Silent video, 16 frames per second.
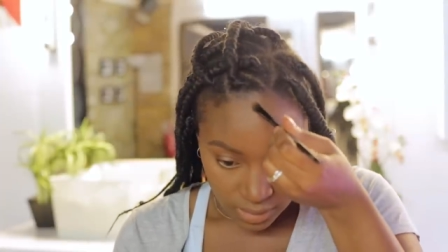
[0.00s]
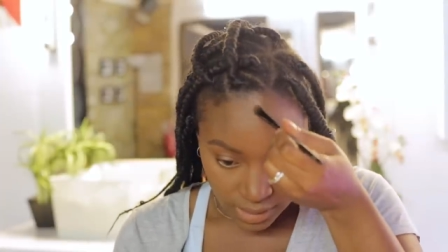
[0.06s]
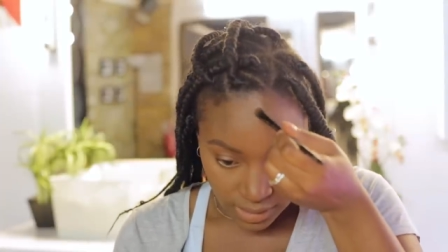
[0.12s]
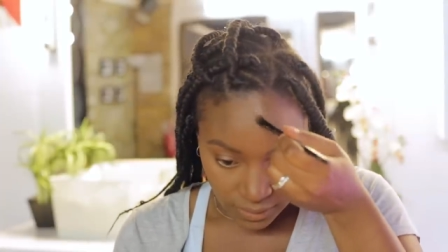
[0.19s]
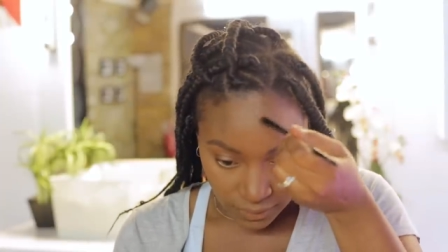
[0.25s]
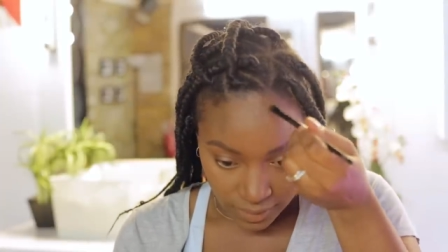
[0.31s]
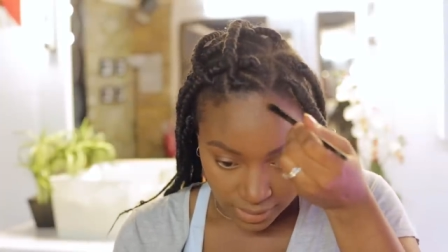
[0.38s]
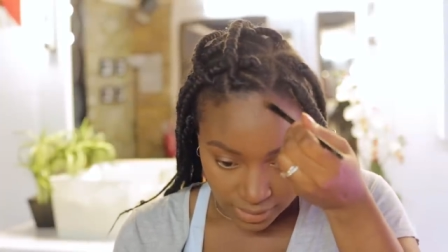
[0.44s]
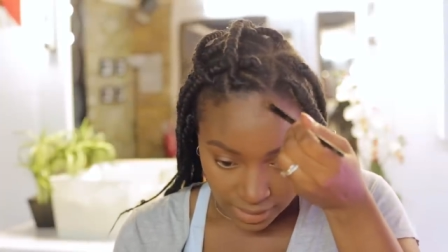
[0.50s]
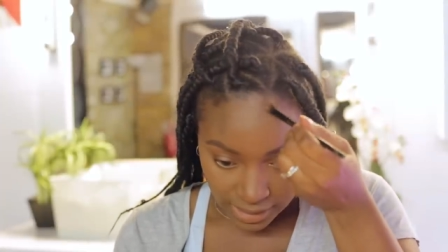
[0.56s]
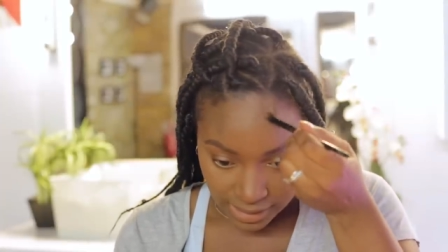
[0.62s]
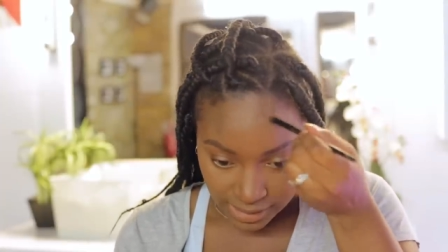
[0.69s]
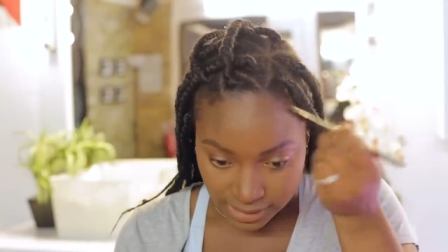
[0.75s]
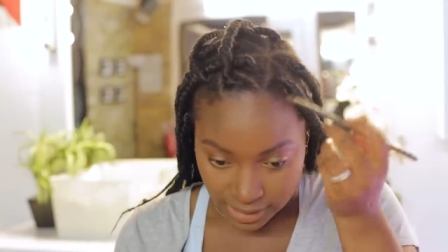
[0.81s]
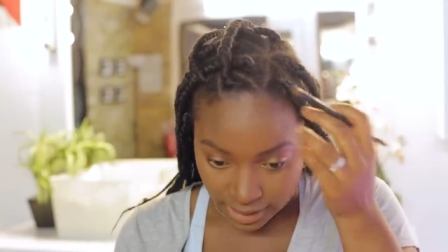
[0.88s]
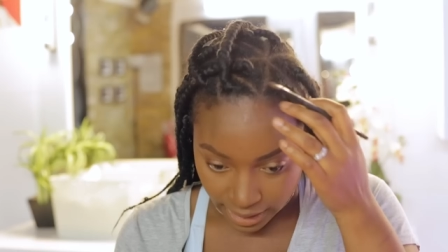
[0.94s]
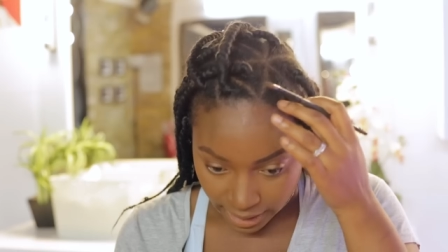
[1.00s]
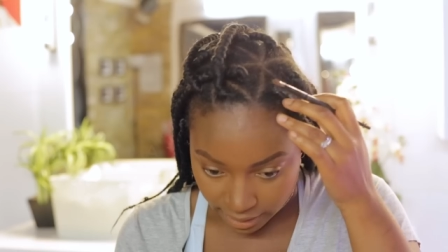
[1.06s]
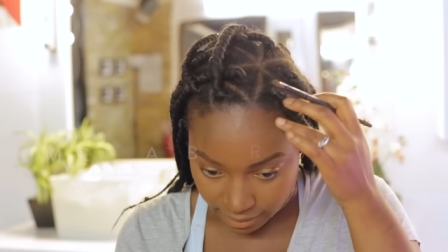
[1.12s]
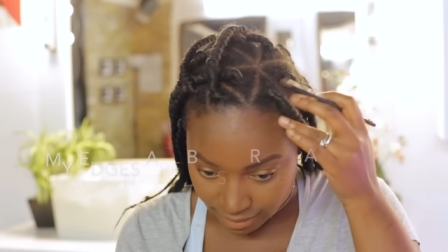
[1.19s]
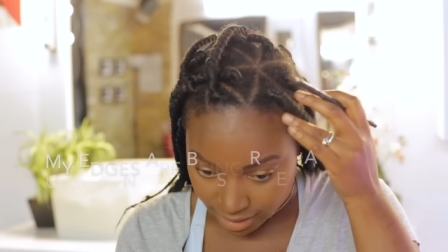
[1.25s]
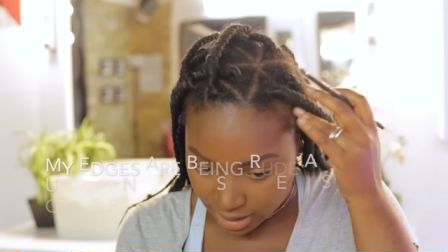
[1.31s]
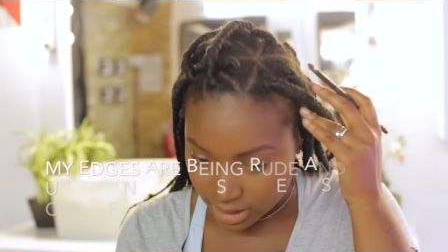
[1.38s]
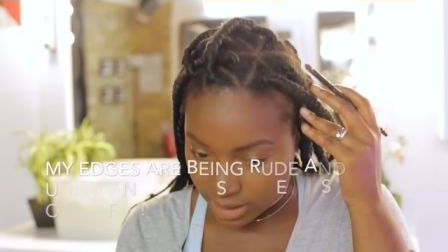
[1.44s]
These are things I need to
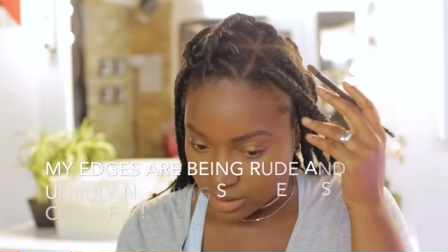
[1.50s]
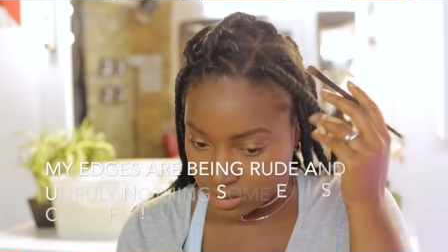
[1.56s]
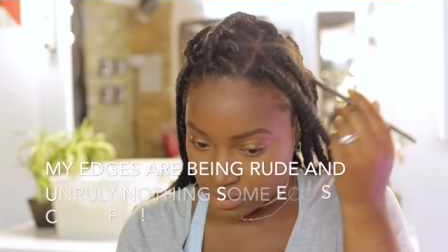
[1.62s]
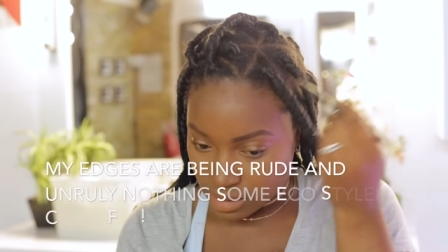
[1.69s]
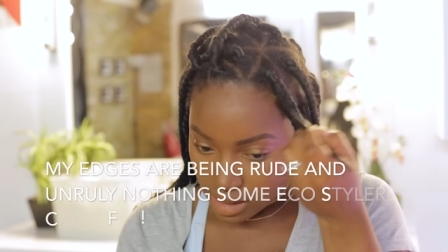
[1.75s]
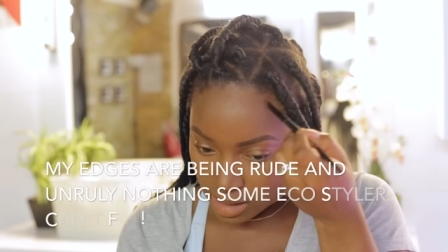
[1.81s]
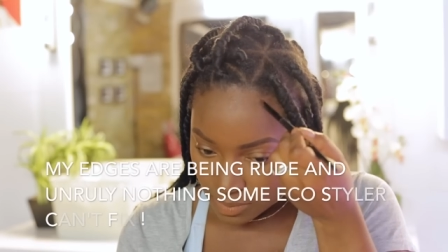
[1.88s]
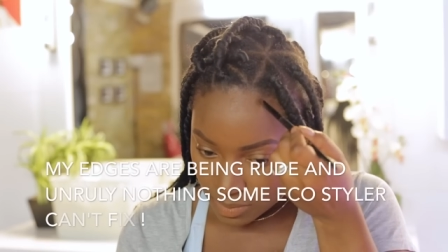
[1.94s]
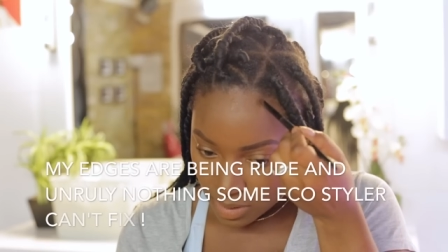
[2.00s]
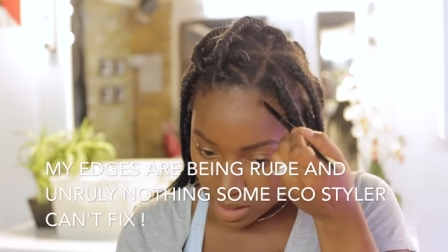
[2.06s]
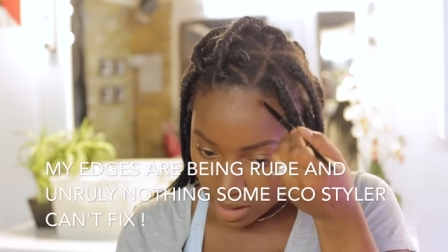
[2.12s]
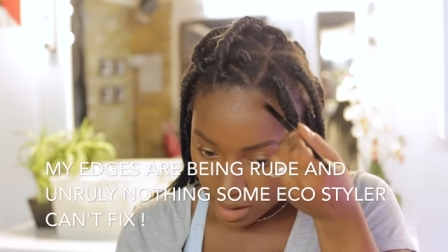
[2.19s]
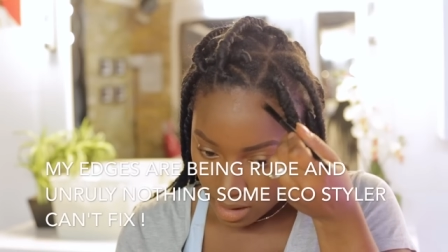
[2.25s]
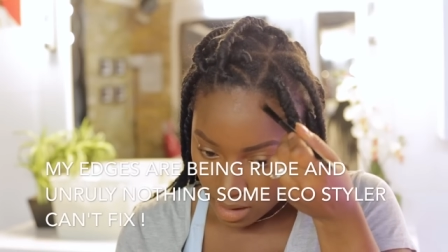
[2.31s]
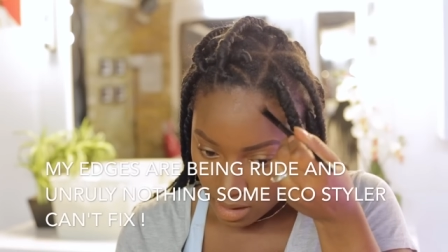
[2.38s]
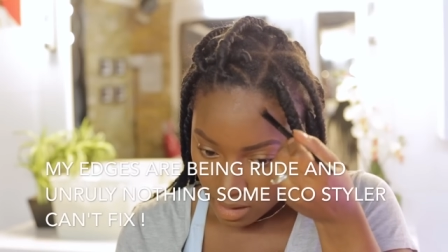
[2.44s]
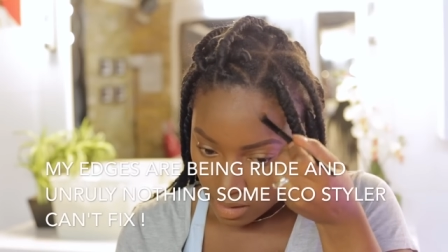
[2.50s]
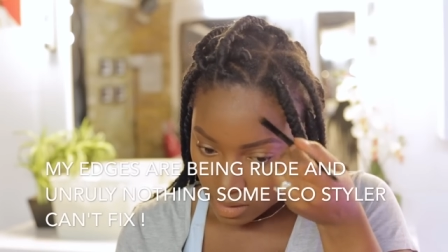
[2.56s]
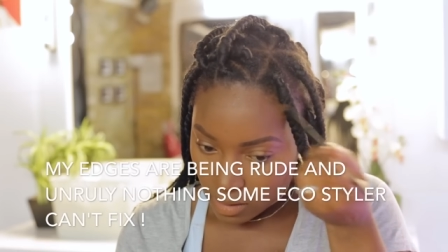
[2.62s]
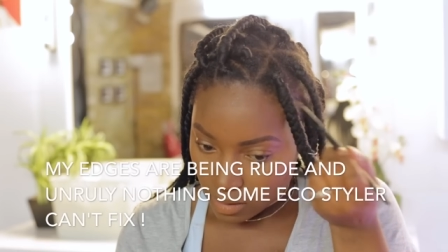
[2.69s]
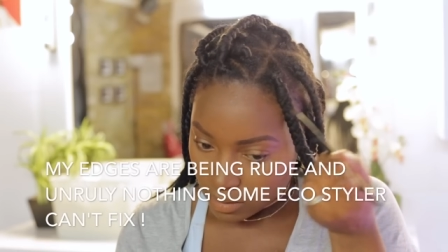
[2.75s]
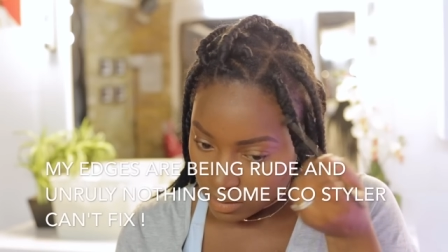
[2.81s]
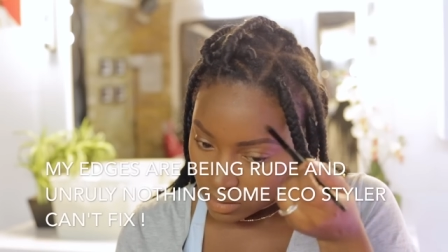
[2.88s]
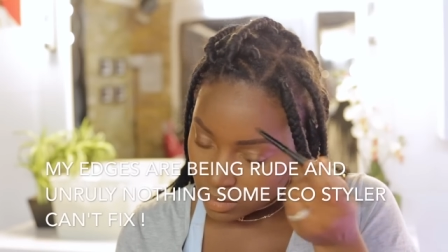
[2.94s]
get, right? So I can be,
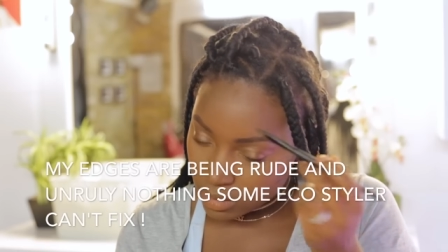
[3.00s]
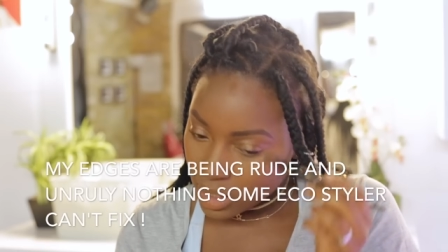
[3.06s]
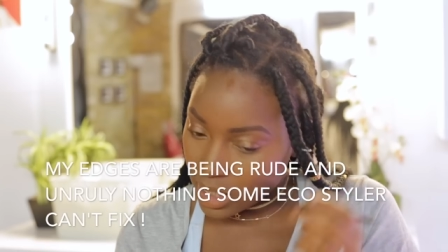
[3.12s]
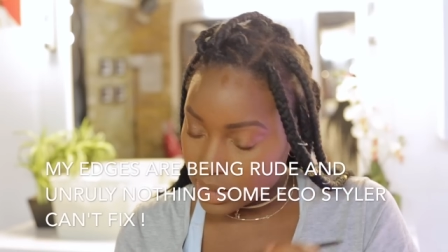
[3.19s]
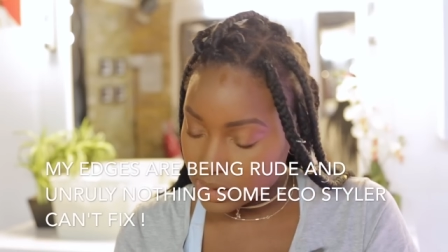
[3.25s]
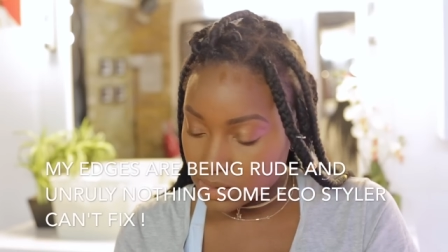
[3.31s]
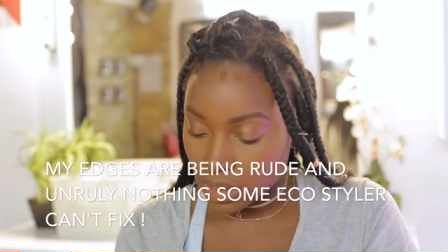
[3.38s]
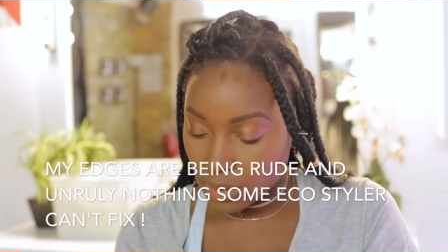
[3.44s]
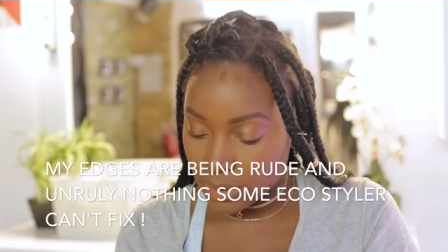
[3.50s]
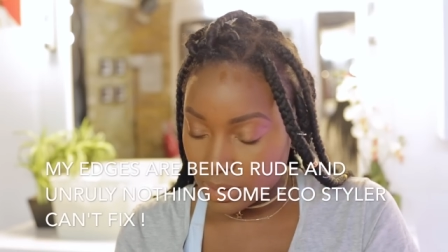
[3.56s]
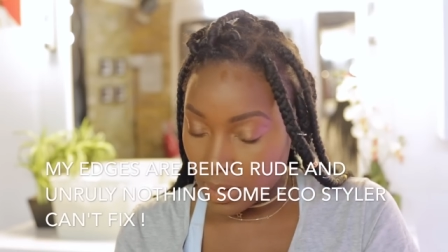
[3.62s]
I can start